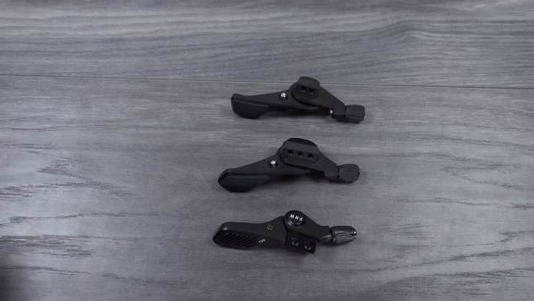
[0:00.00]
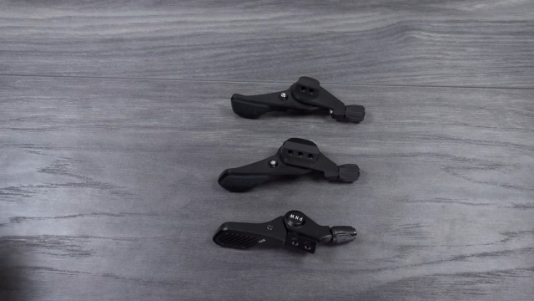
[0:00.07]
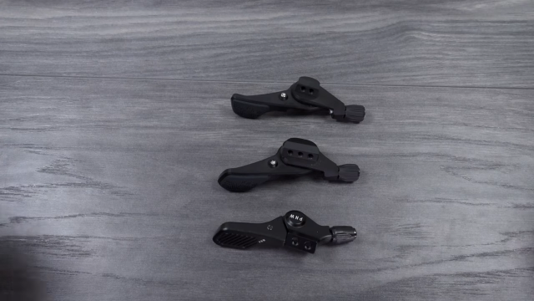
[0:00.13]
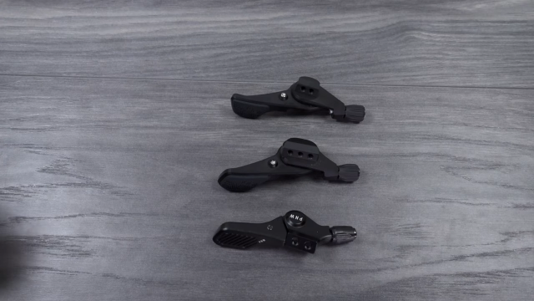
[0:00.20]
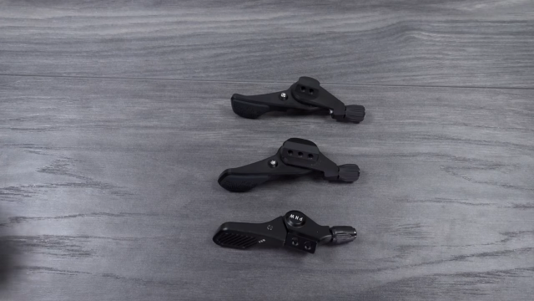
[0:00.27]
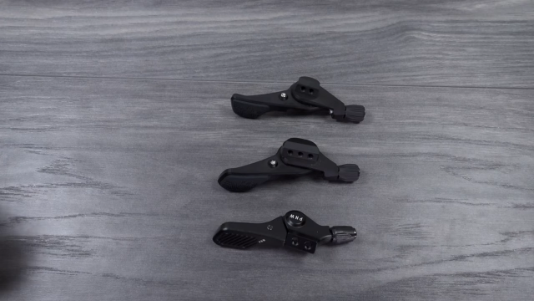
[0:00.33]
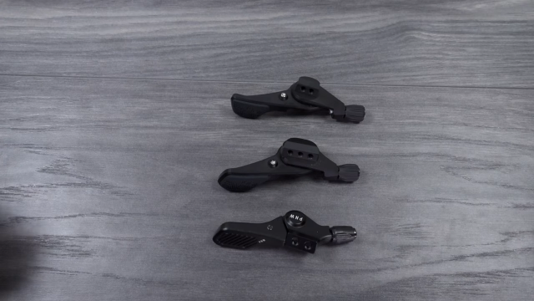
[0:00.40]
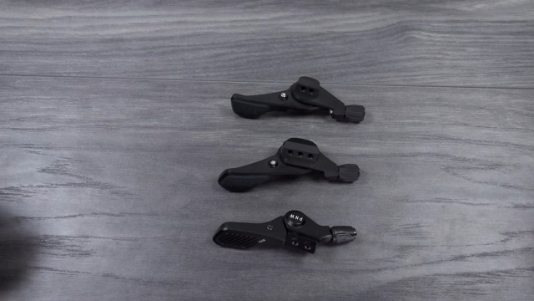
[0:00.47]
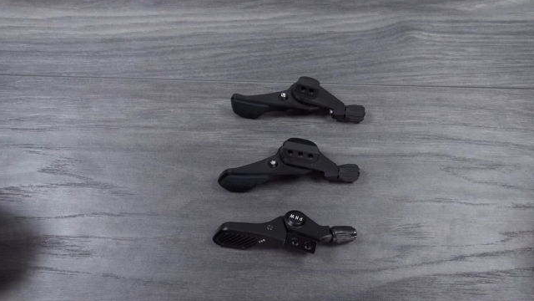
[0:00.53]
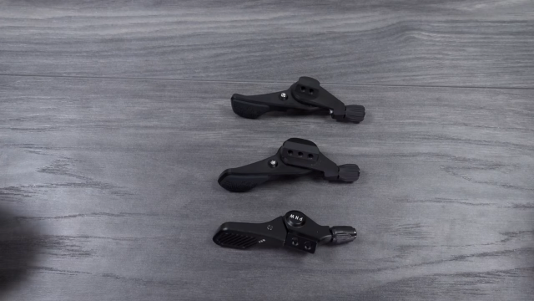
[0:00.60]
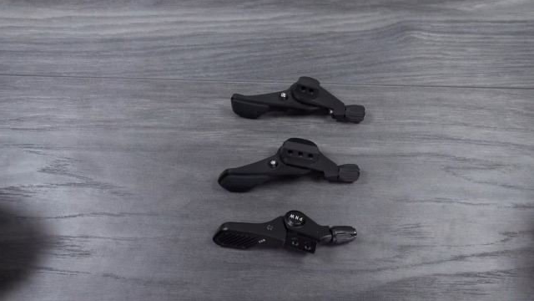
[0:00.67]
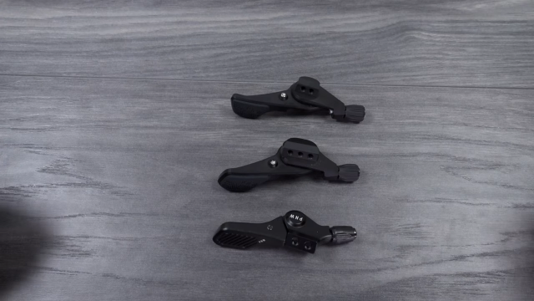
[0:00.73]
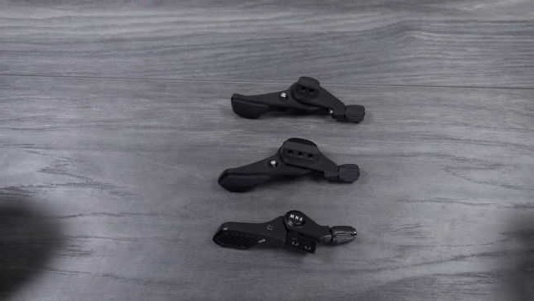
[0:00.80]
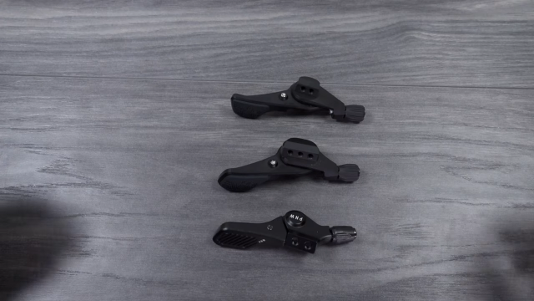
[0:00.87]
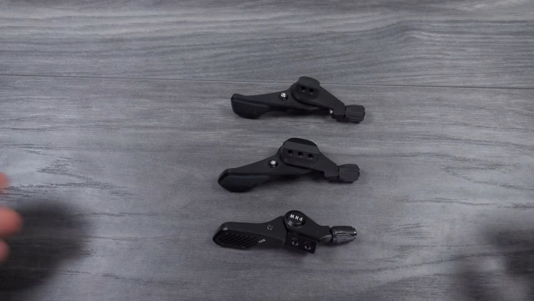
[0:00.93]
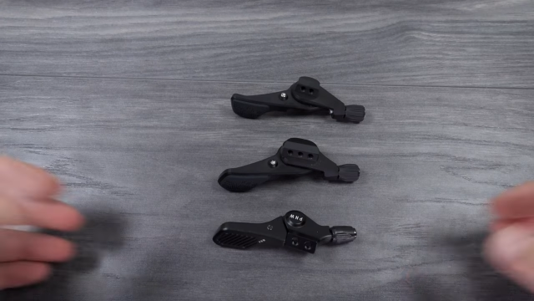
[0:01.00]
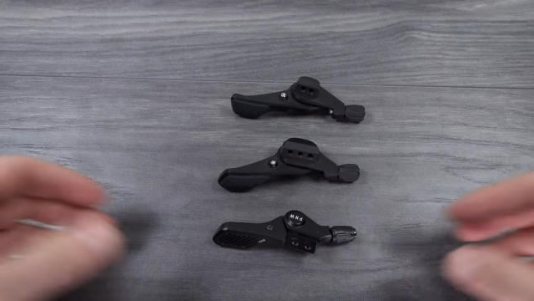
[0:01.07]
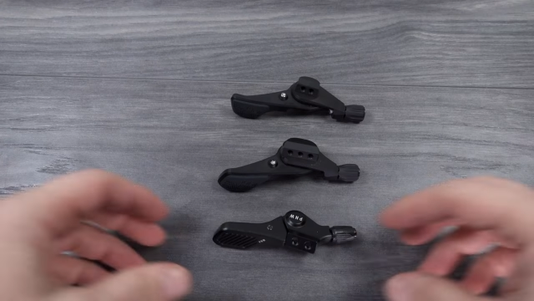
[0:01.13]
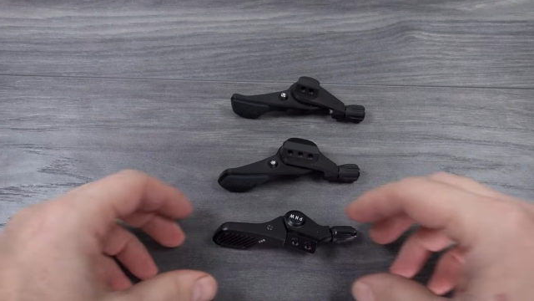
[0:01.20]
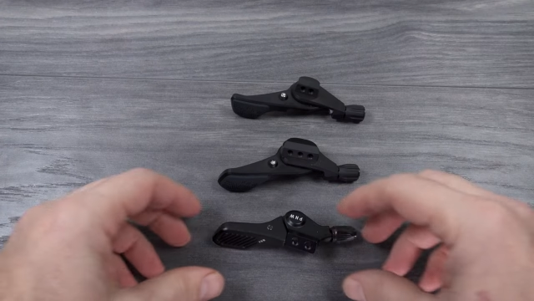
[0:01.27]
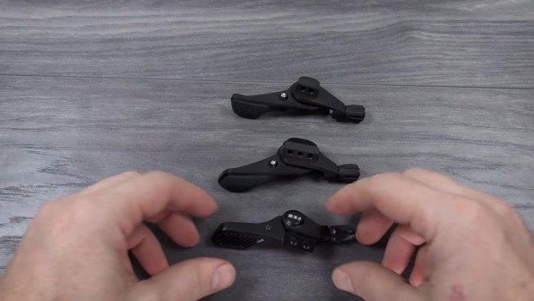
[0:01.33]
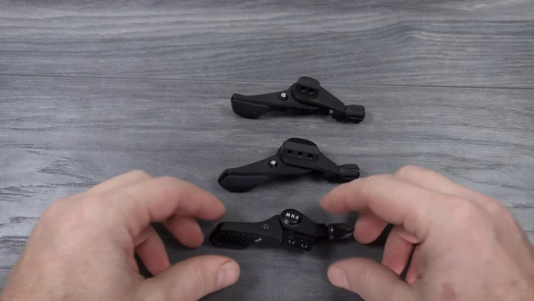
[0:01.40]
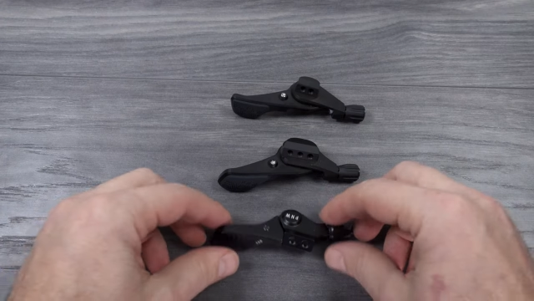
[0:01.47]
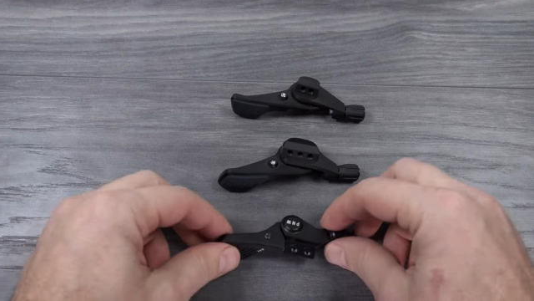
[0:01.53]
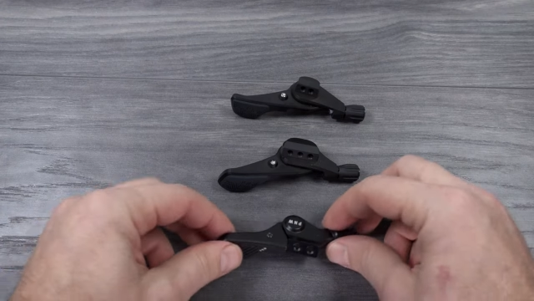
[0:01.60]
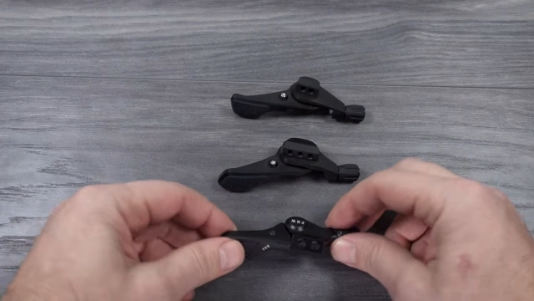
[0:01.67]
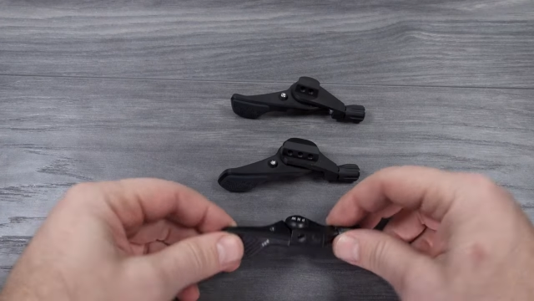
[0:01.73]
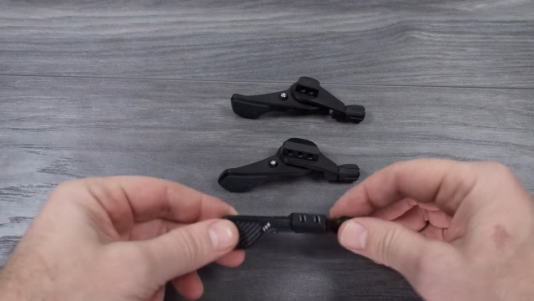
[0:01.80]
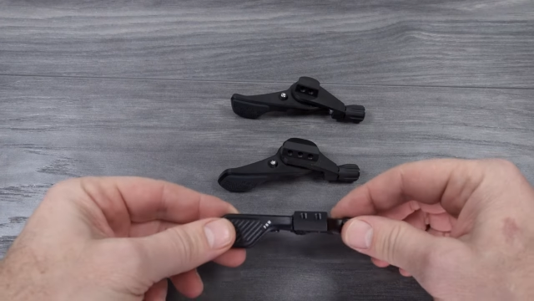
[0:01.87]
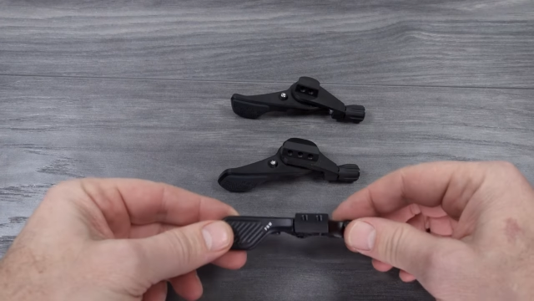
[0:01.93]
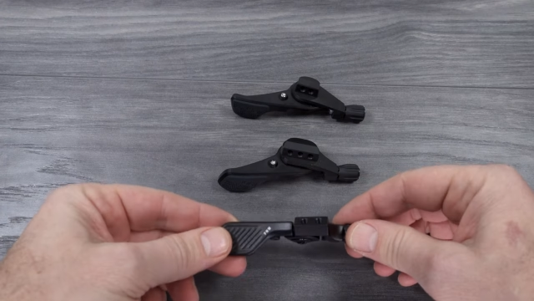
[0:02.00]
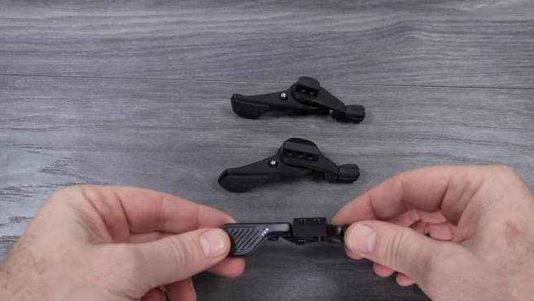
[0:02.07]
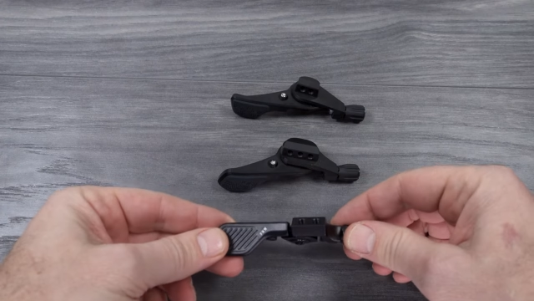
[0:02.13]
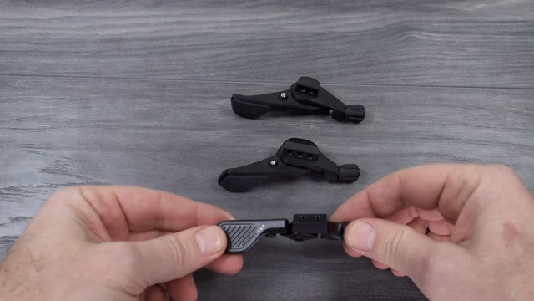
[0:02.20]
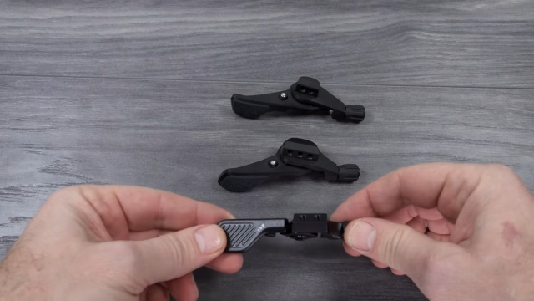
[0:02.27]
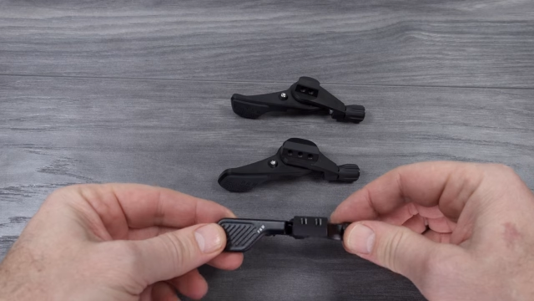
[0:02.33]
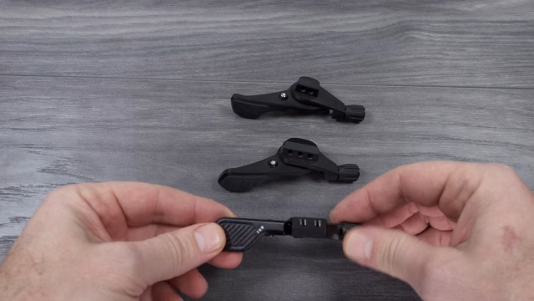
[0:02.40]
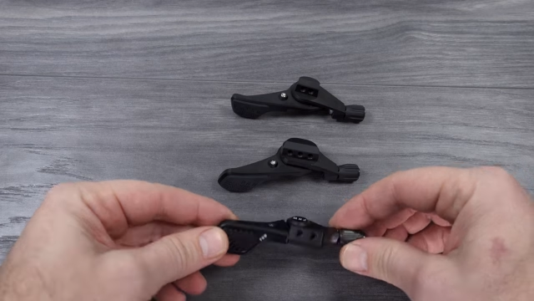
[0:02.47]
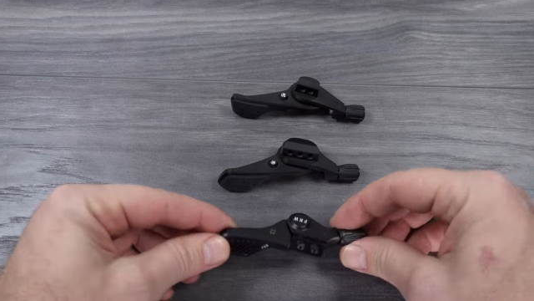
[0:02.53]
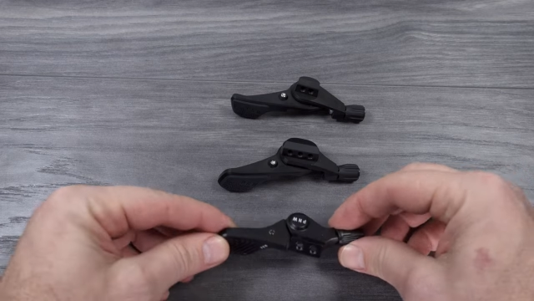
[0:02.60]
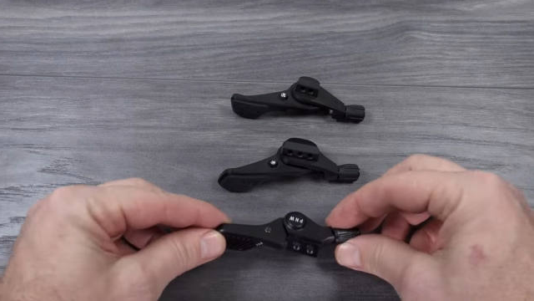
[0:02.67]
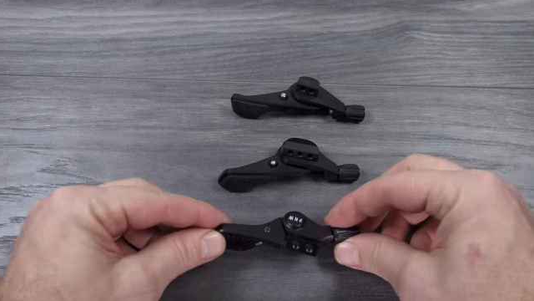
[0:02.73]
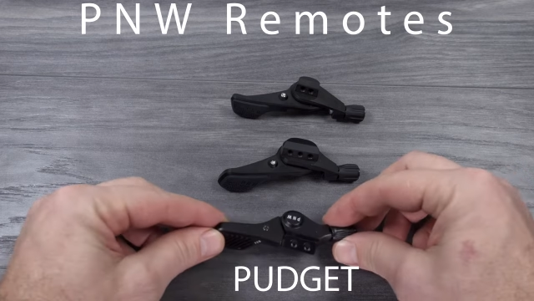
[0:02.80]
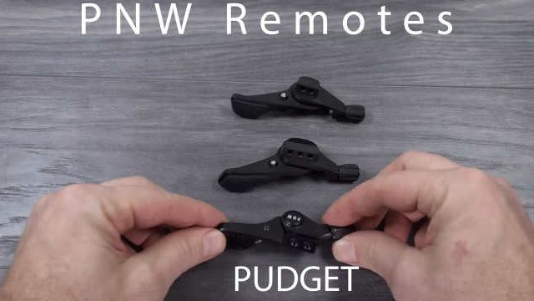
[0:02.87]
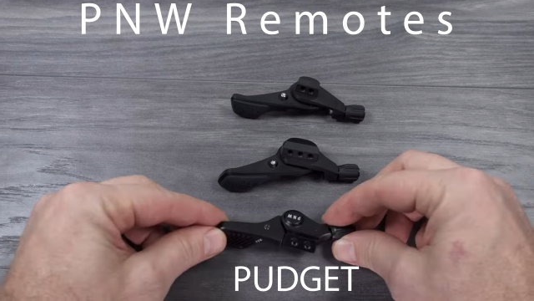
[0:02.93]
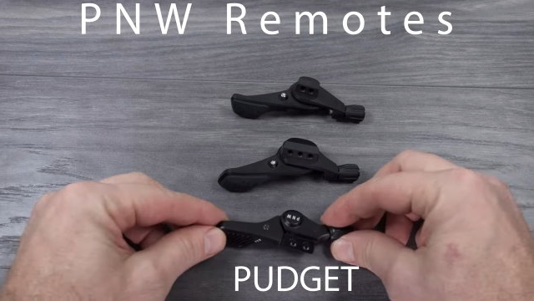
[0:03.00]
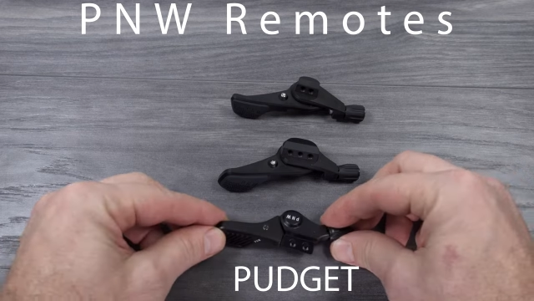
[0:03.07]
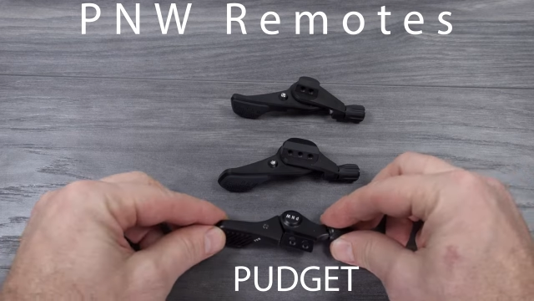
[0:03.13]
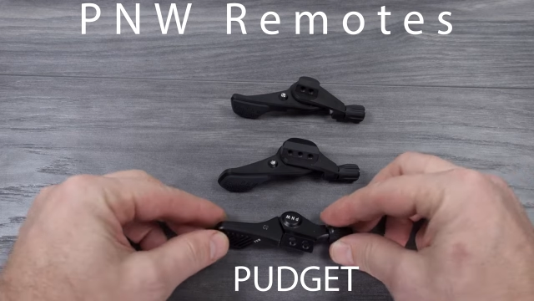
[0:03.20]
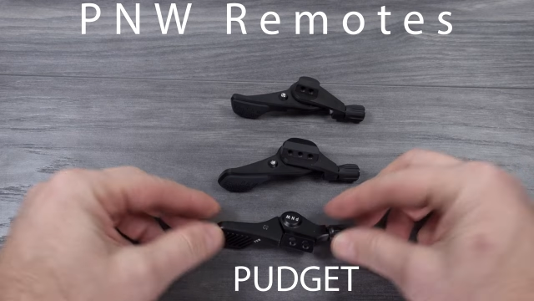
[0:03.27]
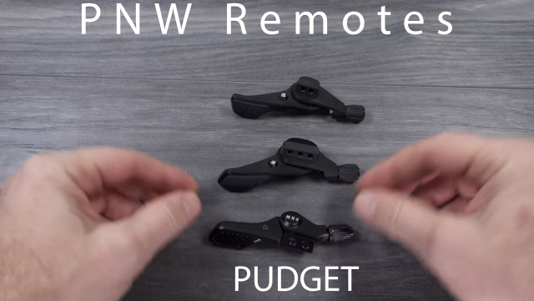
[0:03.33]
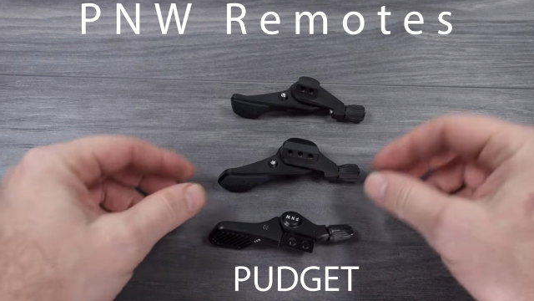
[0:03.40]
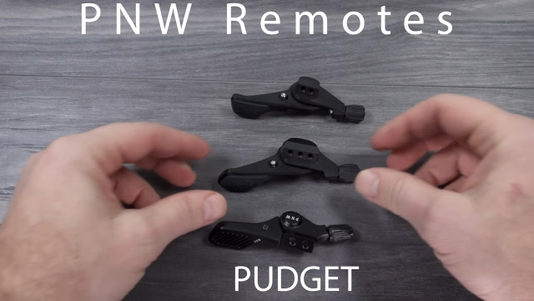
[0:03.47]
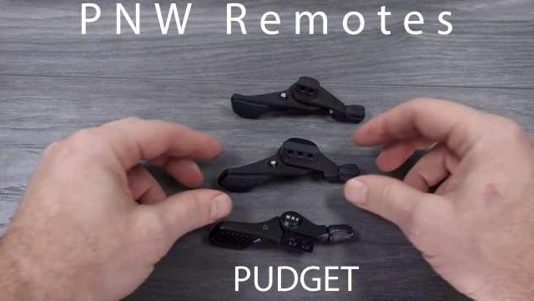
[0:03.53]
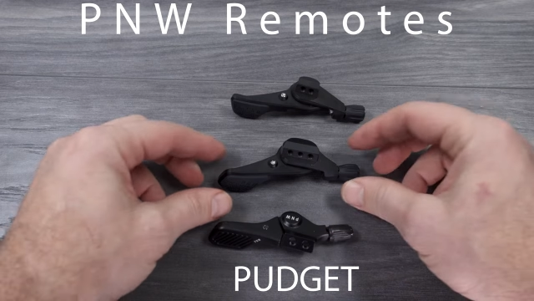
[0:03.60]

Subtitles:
Nobody's mouth can be seen.